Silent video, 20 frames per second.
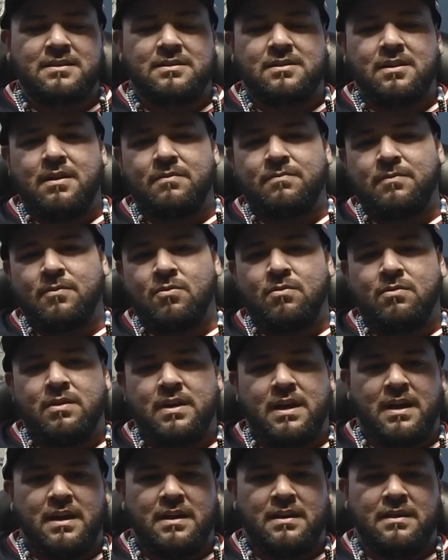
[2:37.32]
stuff
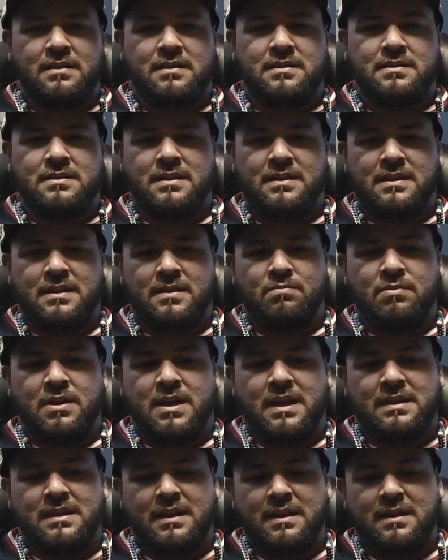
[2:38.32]
going on in the city, but
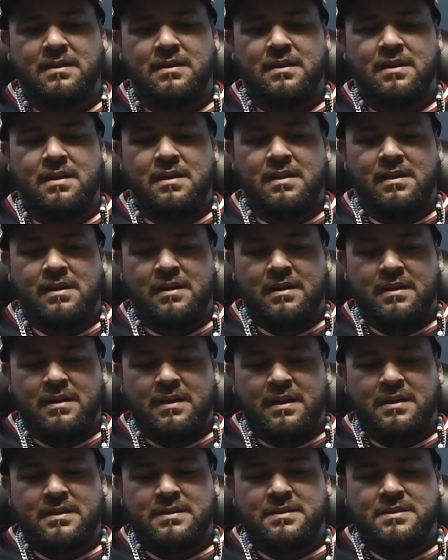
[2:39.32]
I think
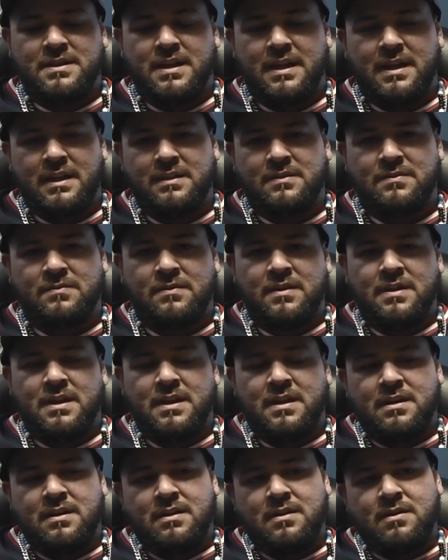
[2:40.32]
it's changed
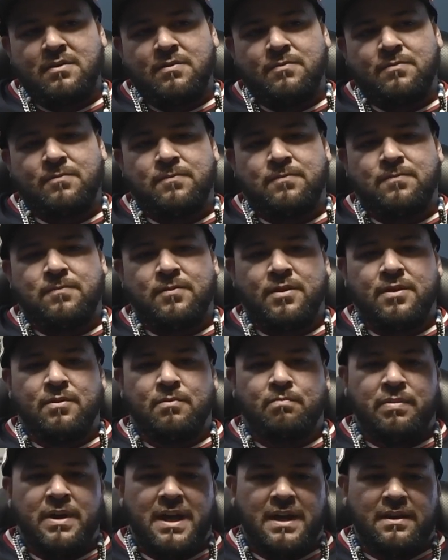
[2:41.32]
for the
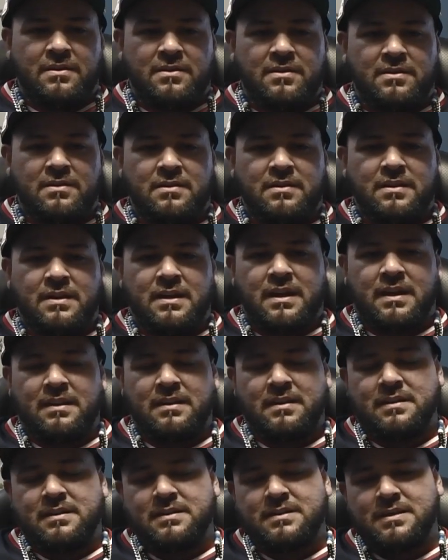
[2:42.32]
better,
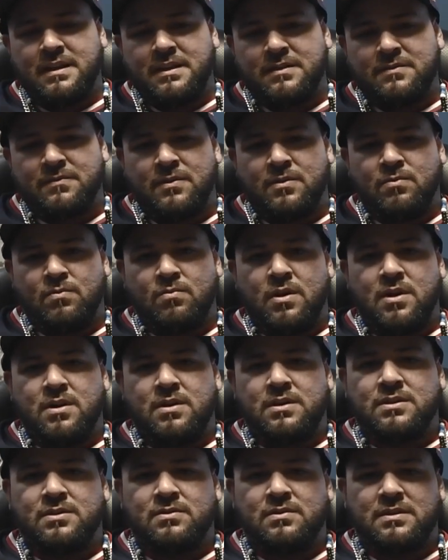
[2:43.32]
and then it's changed for the
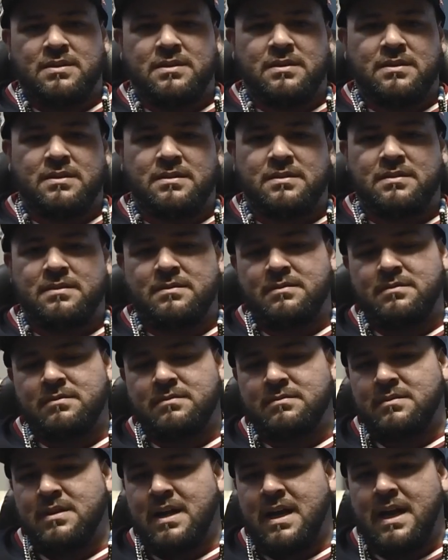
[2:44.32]
worse. So it's just
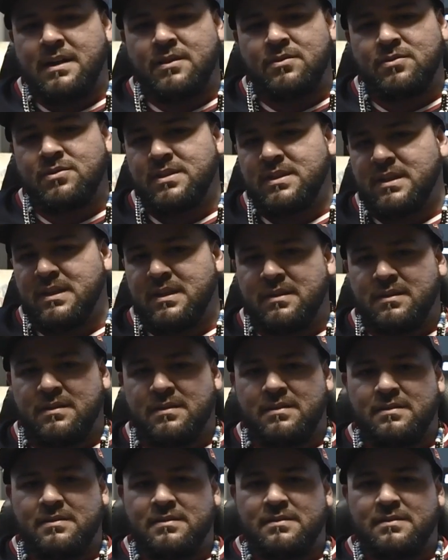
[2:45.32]
how you see it.